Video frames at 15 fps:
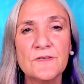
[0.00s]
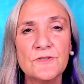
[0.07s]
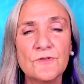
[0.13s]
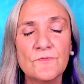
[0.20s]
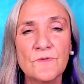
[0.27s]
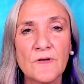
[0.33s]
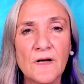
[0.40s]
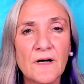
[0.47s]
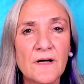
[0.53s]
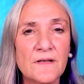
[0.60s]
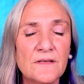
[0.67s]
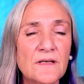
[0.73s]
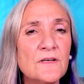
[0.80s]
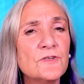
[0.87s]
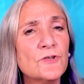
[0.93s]
do
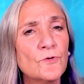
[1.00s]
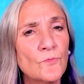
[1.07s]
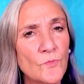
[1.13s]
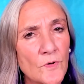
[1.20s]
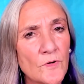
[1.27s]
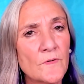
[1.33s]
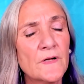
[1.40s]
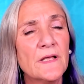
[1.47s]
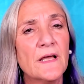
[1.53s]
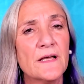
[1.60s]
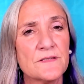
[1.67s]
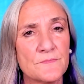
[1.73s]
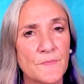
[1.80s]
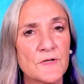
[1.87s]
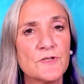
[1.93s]
not need to worry
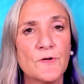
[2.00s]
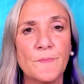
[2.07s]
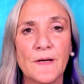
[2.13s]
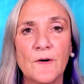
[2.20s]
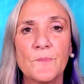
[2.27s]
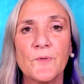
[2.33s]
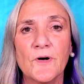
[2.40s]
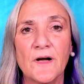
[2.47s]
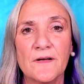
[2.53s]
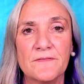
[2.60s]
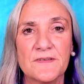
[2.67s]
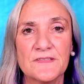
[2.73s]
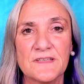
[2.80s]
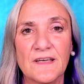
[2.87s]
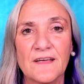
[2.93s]
as much about
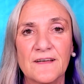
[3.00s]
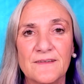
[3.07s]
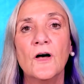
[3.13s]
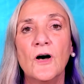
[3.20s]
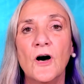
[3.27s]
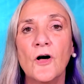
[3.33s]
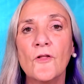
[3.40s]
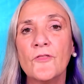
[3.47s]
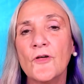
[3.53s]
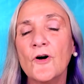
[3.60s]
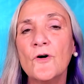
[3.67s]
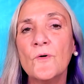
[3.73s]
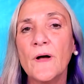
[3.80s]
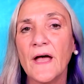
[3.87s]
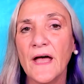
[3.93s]
privacy.
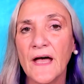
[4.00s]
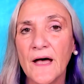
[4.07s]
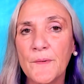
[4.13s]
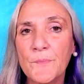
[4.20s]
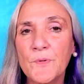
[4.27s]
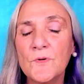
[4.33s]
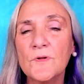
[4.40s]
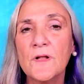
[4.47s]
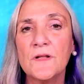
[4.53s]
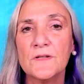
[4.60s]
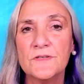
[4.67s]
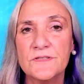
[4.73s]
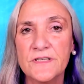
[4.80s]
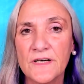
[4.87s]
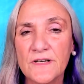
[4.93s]
Although Apple
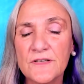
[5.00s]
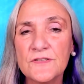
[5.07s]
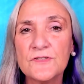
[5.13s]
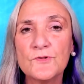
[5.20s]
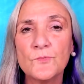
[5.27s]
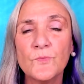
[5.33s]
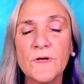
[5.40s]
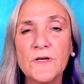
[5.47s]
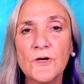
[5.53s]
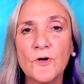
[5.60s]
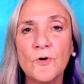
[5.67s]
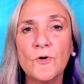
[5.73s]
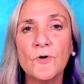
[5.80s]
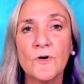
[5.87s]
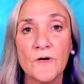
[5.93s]
does
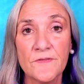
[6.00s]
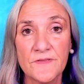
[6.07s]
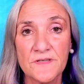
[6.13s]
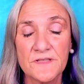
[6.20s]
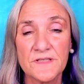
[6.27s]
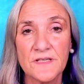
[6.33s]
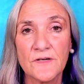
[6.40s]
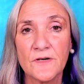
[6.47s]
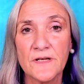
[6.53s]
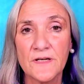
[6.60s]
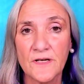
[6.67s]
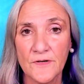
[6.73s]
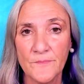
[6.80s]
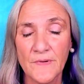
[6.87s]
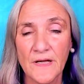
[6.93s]
record the Siri
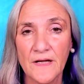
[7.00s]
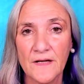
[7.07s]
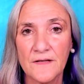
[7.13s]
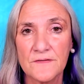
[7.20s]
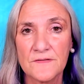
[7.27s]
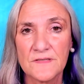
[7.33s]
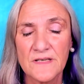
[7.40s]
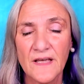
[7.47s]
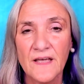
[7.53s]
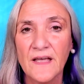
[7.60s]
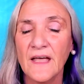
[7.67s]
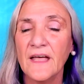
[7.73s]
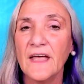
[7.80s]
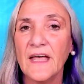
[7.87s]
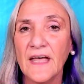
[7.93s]
commands,
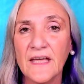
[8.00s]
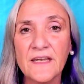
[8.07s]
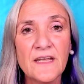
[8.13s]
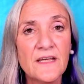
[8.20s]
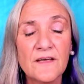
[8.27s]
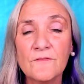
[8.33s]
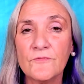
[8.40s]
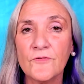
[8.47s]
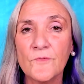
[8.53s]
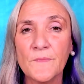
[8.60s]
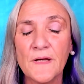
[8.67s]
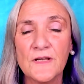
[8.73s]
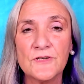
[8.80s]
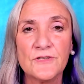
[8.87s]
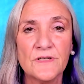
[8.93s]
any
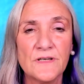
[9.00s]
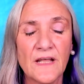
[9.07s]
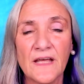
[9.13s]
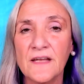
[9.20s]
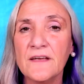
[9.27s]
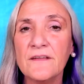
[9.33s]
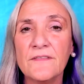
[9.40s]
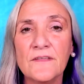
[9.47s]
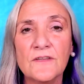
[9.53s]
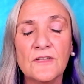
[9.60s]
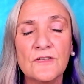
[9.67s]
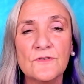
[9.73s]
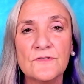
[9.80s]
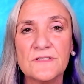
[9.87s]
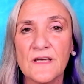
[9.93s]
information, anything
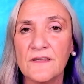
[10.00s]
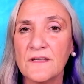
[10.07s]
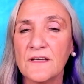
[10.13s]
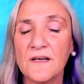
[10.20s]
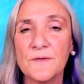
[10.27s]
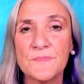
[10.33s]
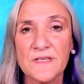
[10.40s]
that you say that comes